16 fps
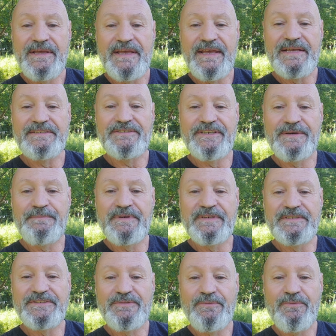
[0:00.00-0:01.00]

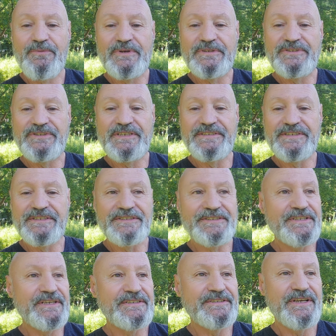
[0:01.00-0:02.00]
exhibits what Jesus
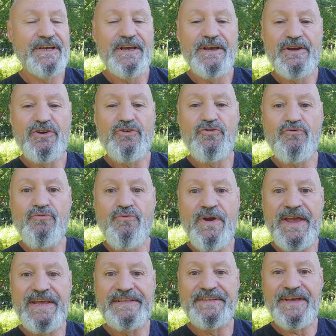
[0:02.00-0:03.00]
says
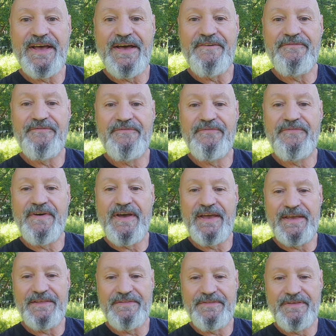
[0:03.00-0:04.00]
great
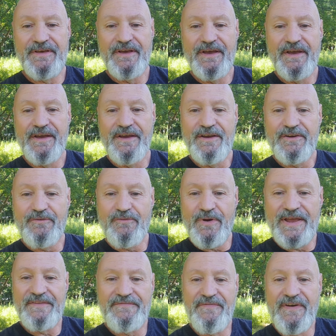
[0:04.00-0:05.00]
faith.
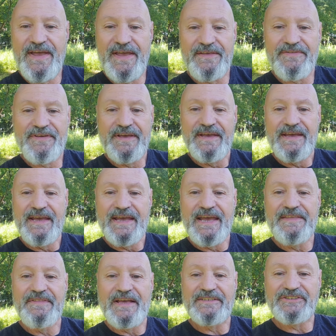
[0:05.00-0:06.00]
Great faith
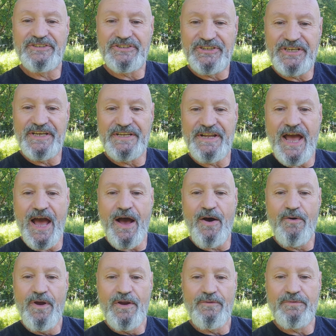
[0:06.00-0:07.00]
in that she
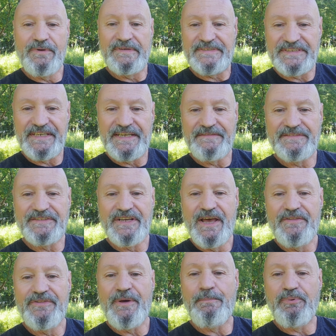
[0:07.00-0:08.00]
now
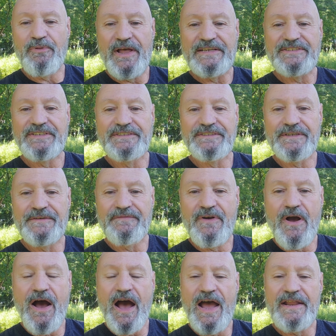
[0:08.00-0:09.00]
receives the blessings of
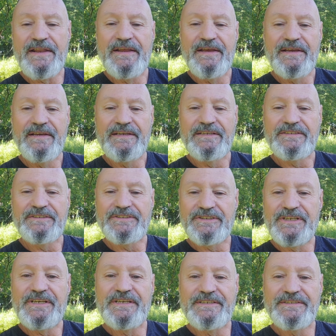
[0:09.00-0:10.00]
God.
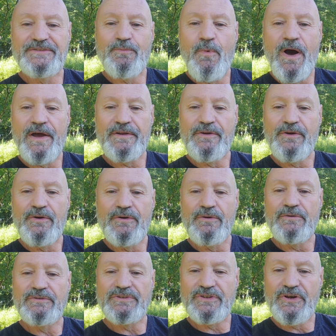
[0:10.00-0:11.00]
She is one
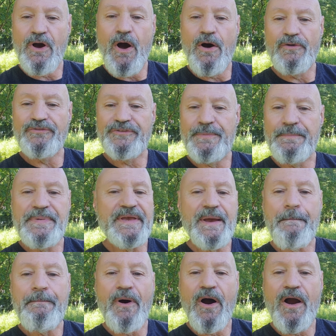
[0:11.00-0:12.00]
who's called to be
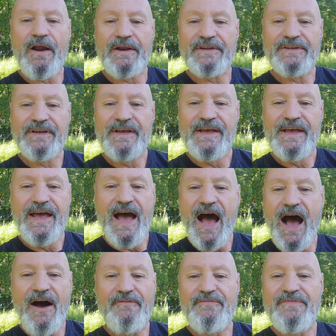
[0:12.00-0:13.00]
a part
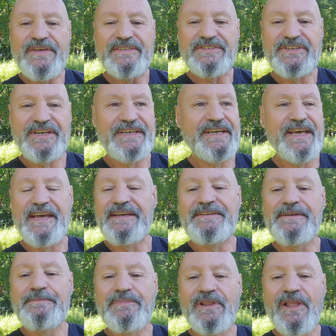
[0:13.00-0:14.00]
of this
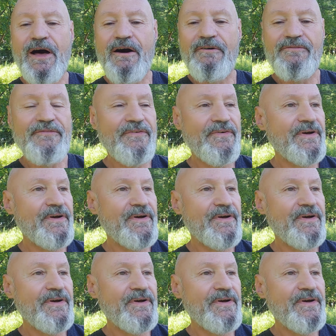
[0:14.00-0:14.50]
kingdom love.